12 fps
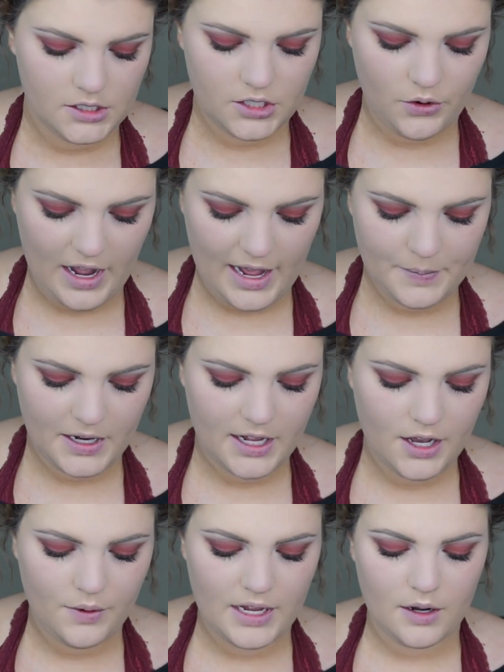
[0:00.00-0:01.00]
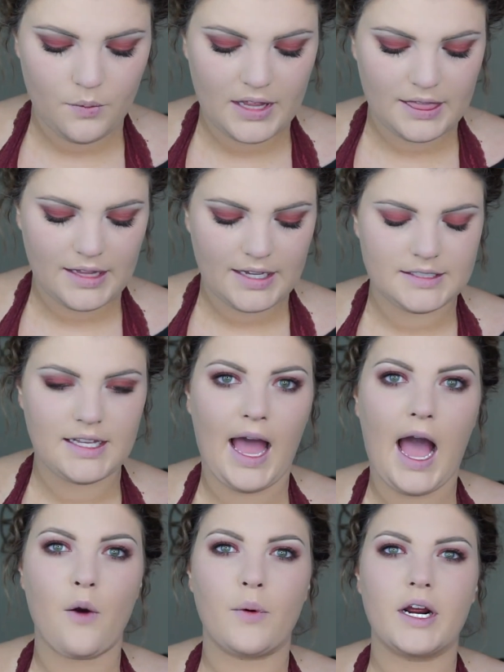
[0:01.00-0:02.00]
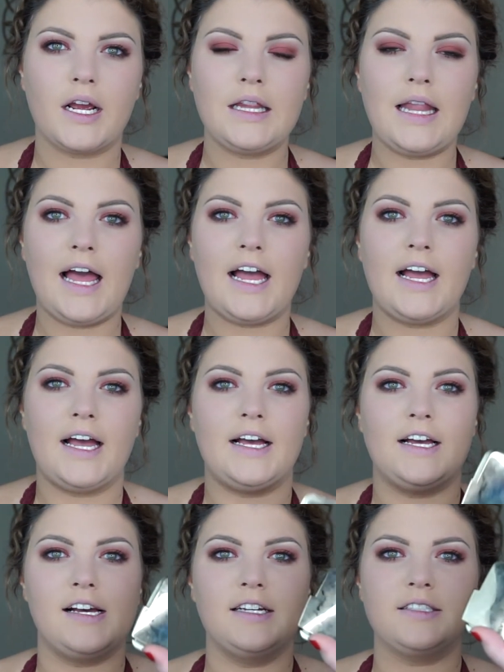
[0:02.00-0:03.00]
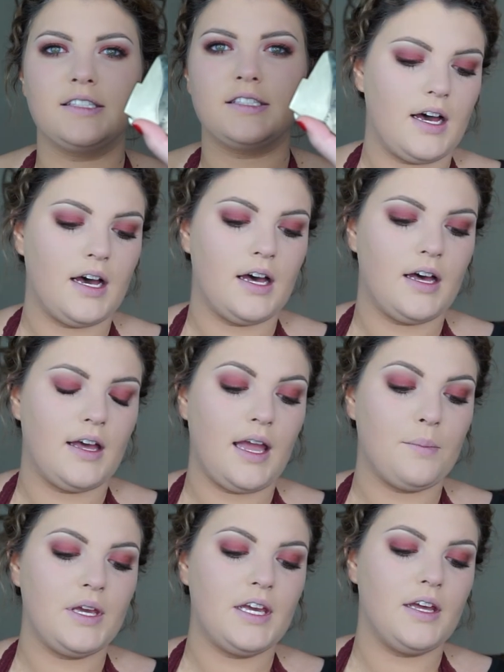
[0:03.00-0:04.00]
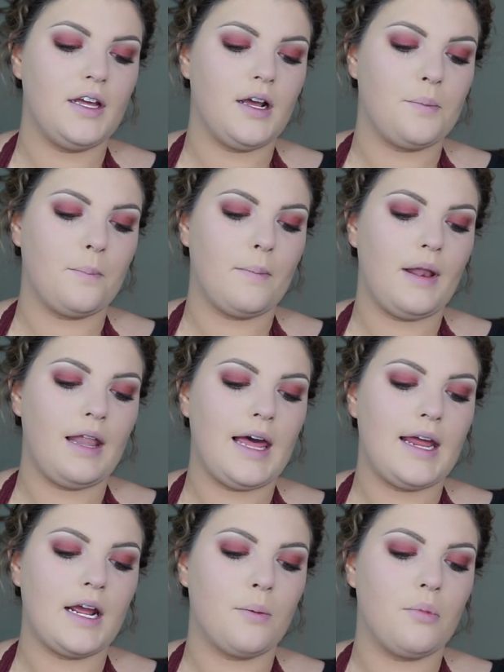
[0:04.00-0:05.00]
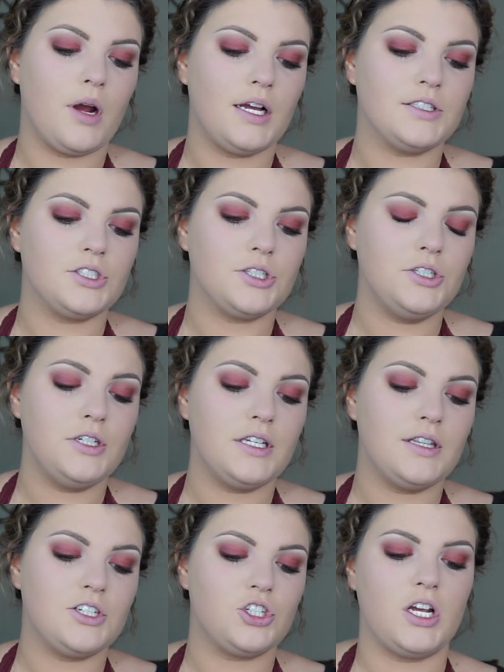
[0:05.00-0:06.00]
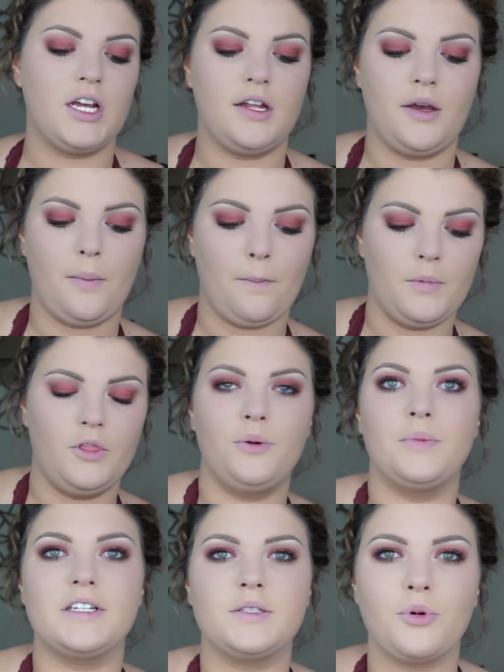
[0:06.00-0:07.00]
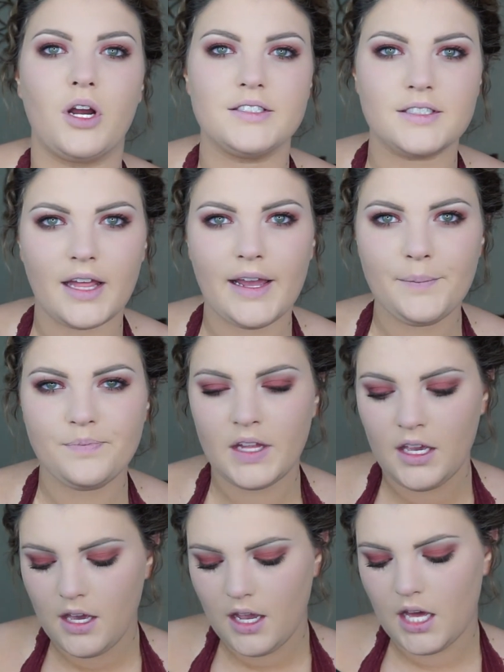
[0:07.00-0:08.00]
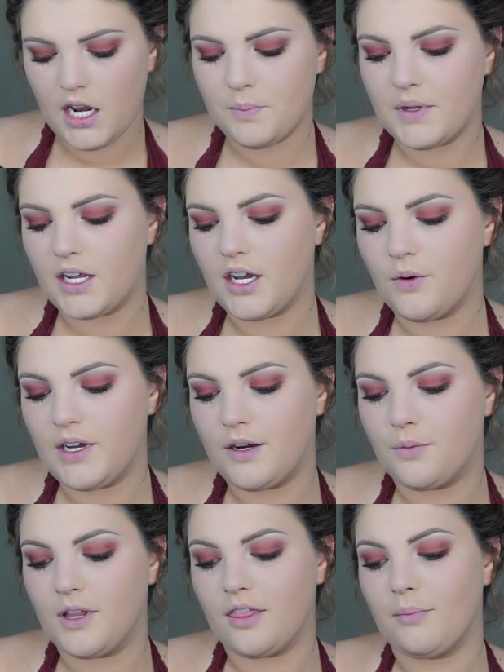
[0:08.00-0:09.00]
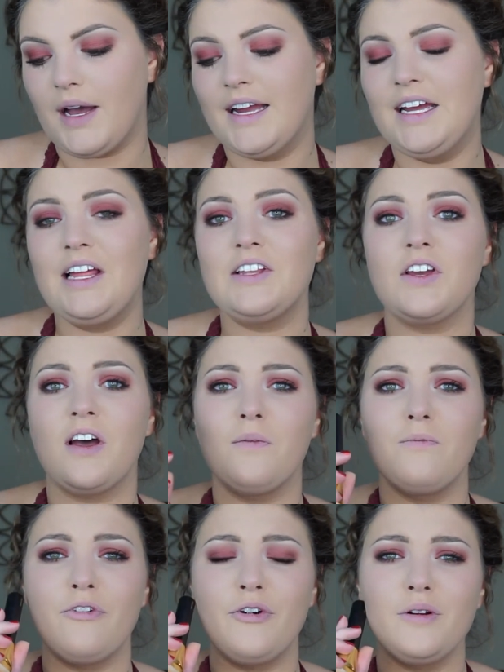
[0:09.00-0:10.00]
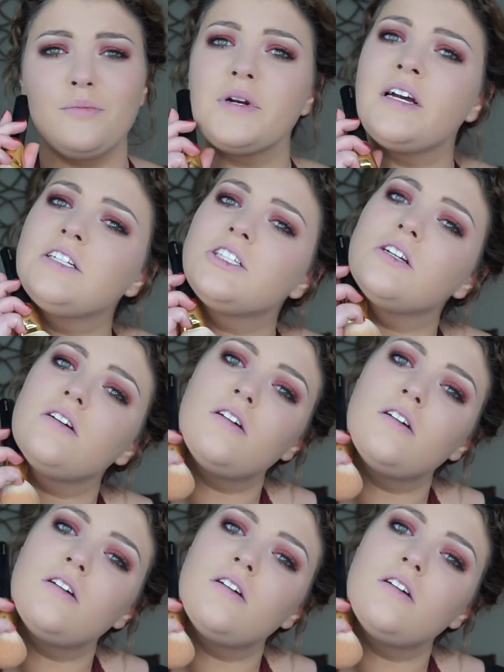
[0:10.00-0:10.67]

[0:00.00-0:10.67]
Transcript: So I'm gonna go in with this Hourglass Ambient Lighting Bronzer in the shade Luminous Bronze Light, and I'm gonna go in with my Tom Ford brush.